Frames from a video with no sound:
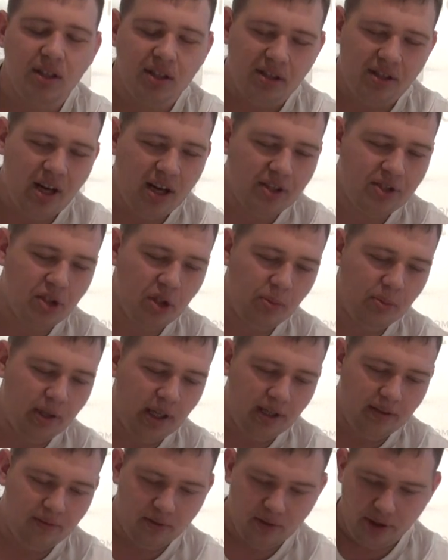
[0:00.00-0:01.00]
not too
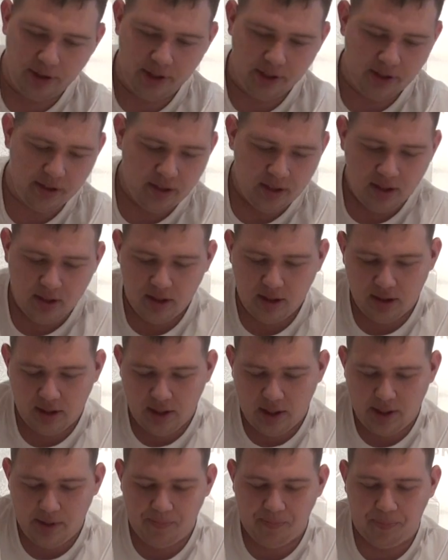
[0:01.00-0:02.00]
bad for you,
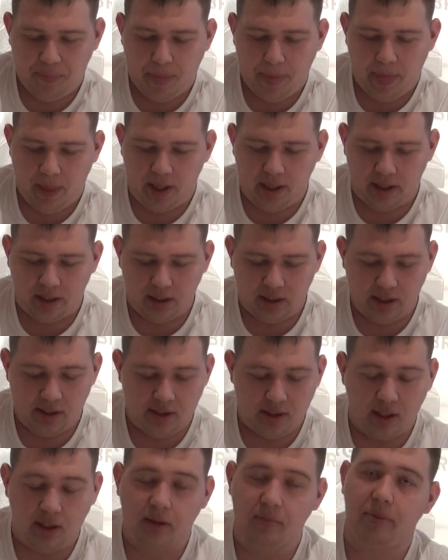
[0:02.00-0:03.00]
at least
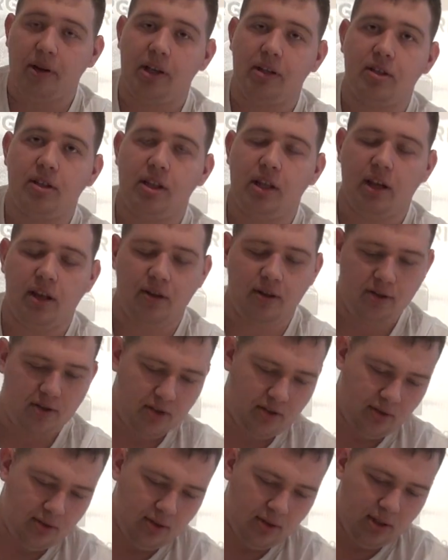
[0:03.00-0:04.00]
not compared to the others.